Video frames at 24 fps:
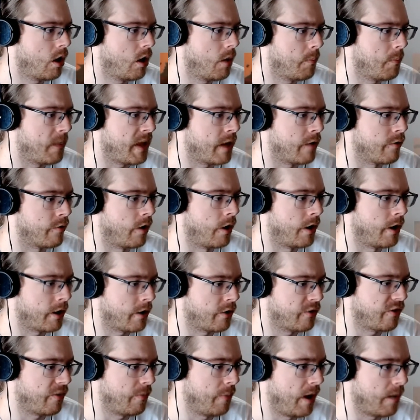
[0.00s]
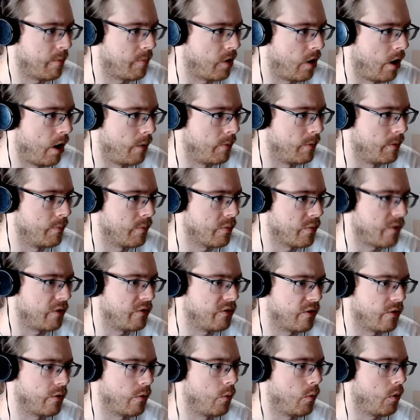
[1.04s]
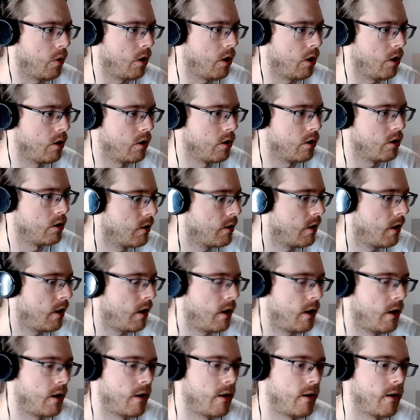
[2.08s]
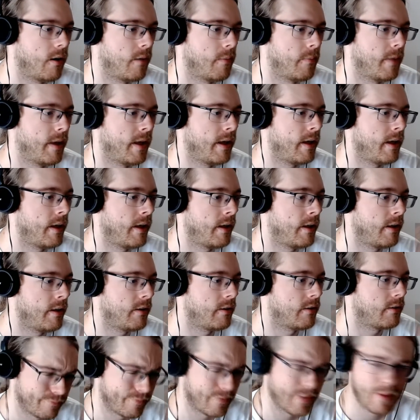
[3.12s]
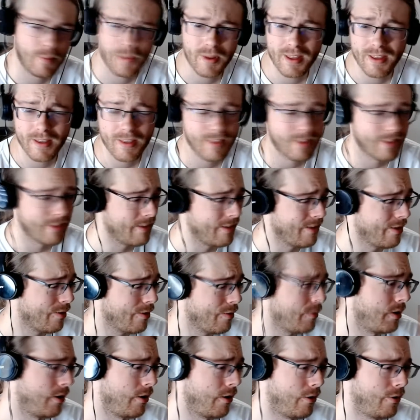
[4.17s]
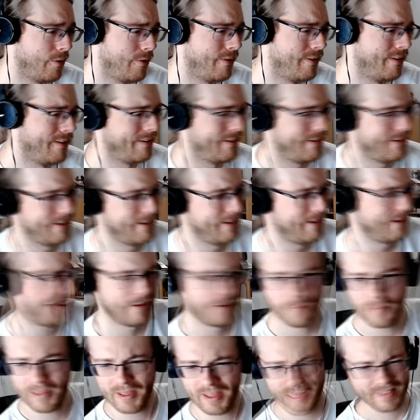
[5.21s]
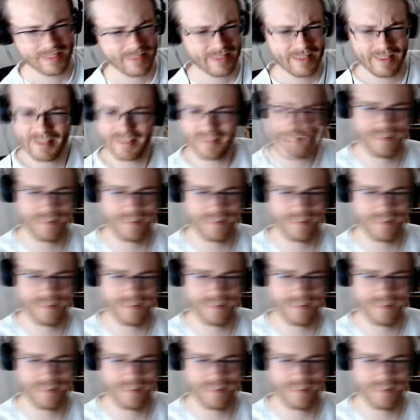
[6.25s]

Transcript: Me running into my problems into the wall. Aw, oh, man. Pixis, bro. Pixis.